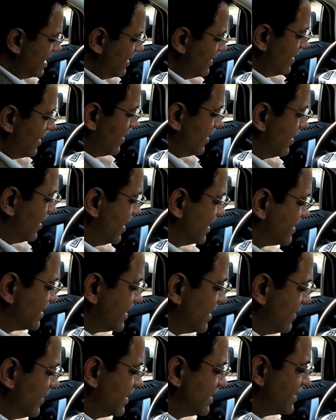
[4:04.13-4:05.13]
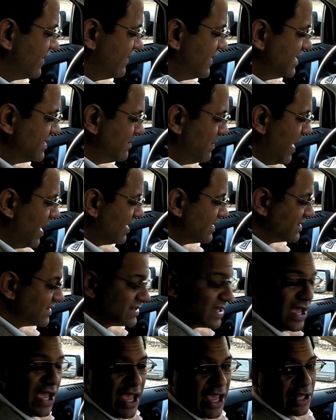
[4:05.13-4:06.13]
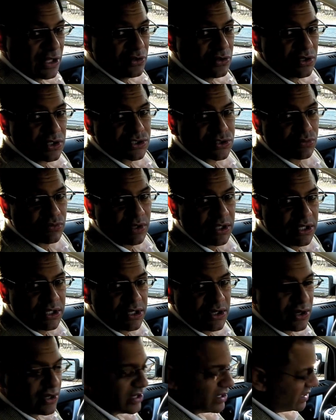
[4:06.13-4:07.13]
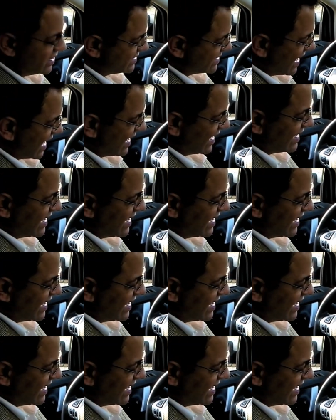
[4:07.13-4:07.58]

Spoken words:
There are a series of these buttons. It looks really good. It's got a